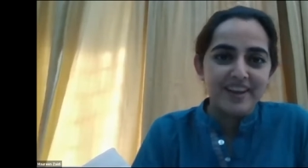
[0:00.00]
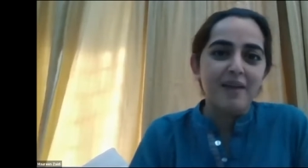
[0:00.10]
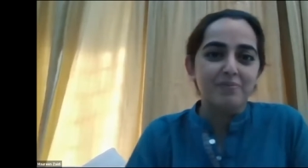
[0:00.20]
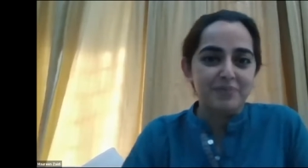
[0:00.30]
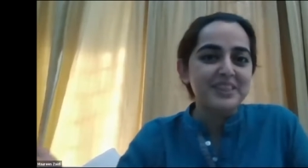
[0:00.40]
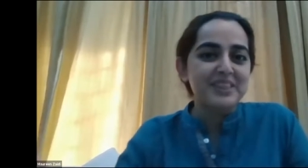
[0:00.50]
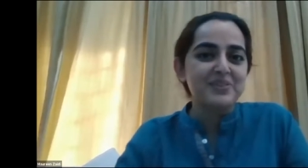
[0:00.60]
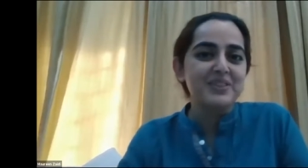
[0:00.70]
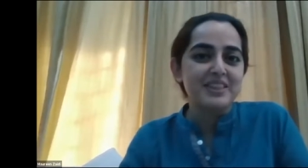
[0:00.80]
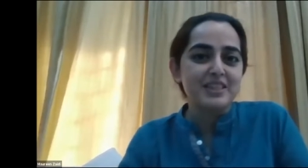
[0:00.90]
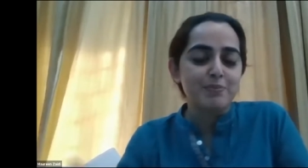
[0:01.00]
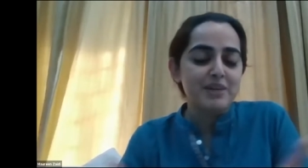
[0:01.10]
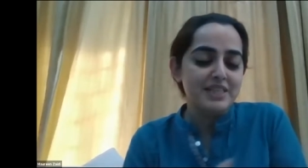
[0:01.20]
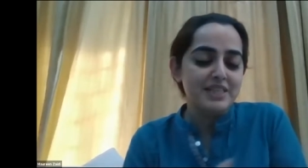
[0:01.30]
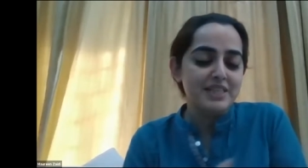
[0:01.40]
i'm still using the
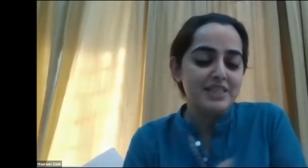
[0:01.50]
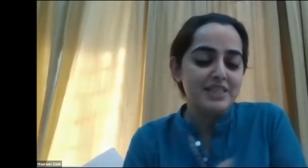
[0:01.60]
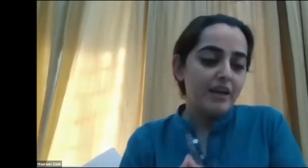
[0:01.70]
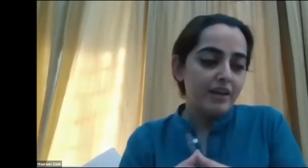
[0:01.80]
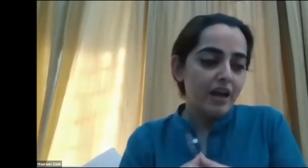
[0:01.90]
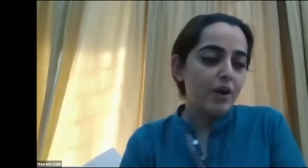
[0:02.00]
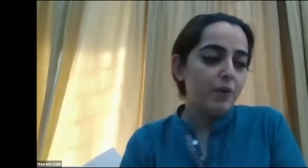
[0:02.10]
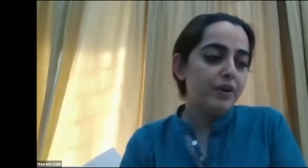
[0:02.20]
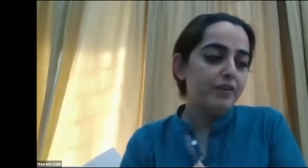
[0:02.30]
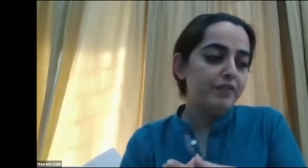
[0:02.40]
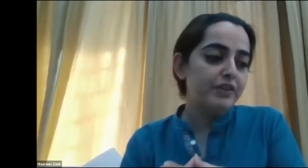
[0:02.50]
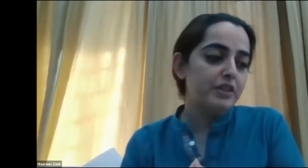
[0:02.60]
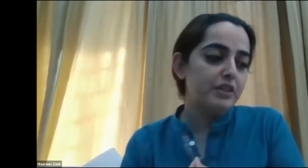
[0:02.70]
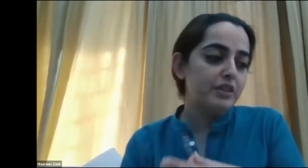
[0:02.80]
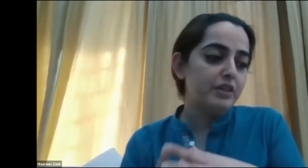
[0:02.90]
space now if
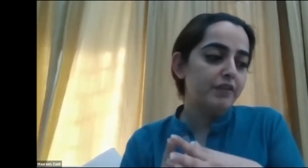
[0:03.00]
it's a